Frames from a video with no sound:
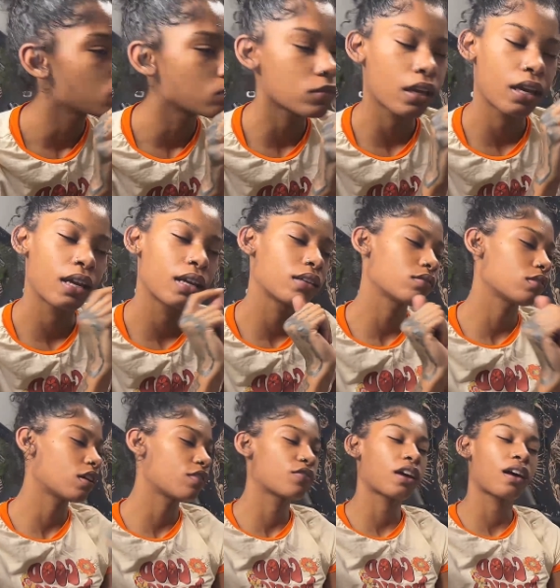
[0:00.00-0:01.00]

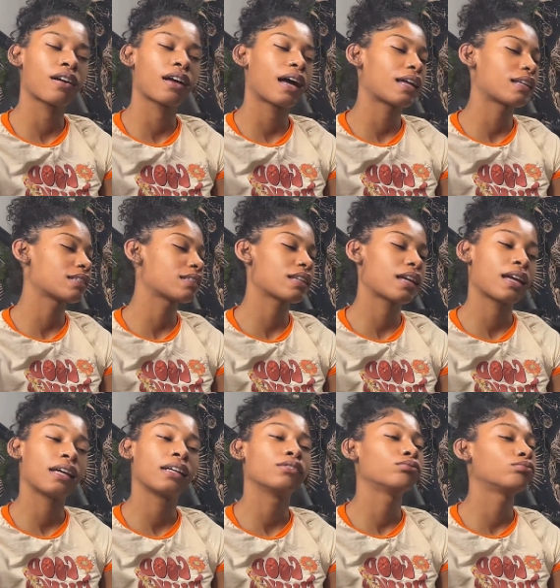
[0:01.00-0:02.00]
if y'all got
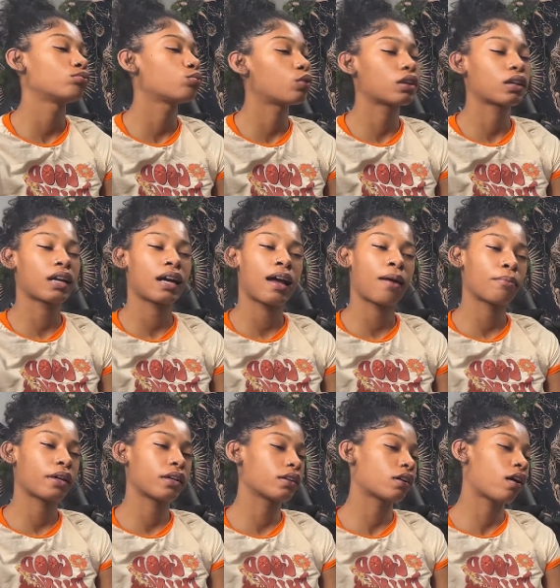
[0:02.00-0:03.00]
anything, want to
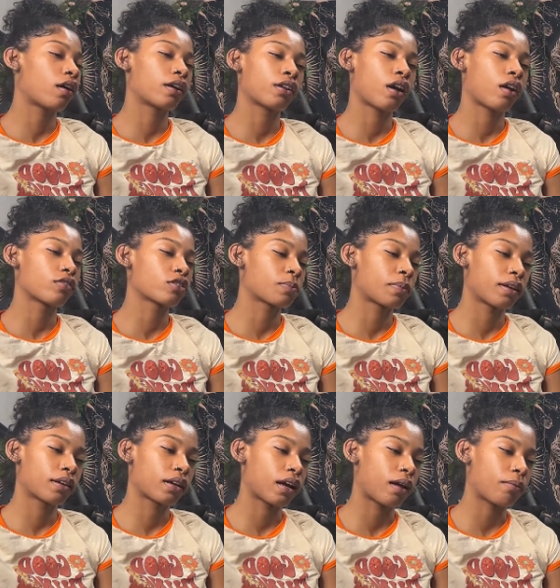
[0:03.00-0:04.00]
comment, you all already know I respond
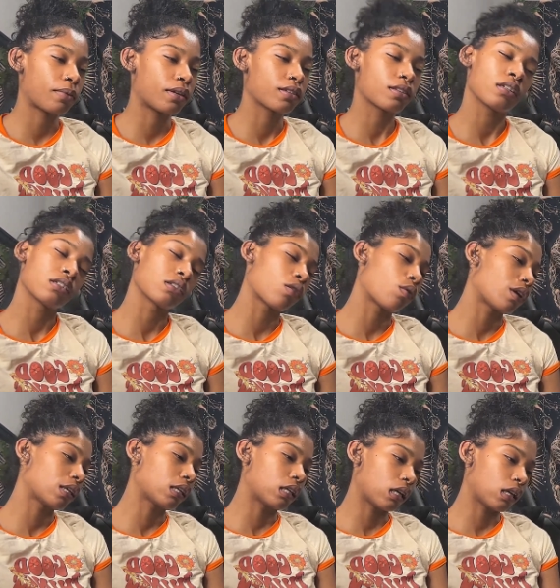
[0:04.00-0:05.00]
to comments. Let's go ahead
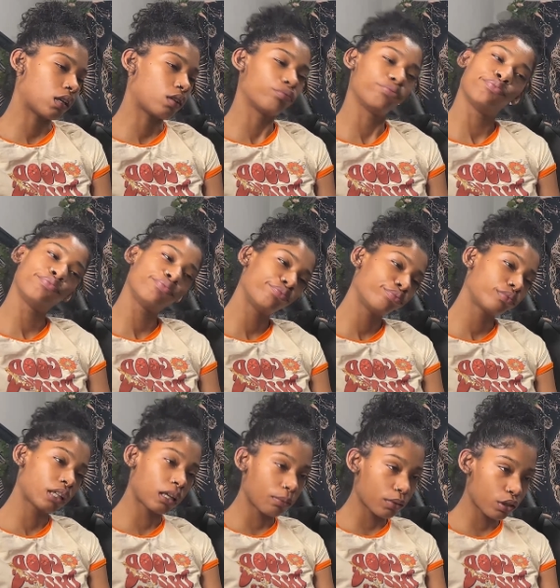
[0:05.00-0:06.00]
and get it. Hmm,
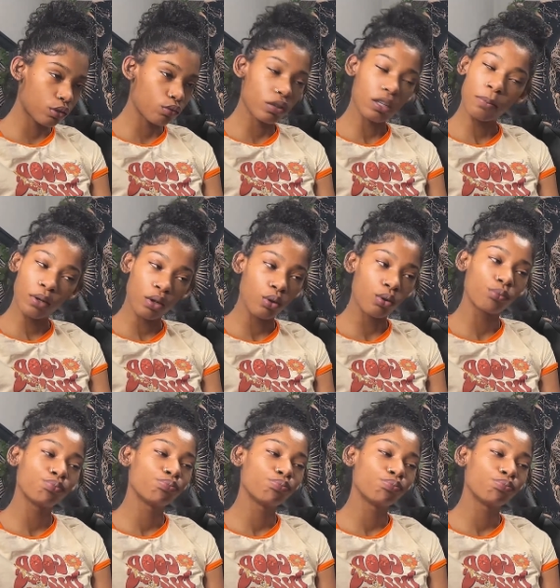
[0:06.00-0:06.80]
keep it cute, keep it cool.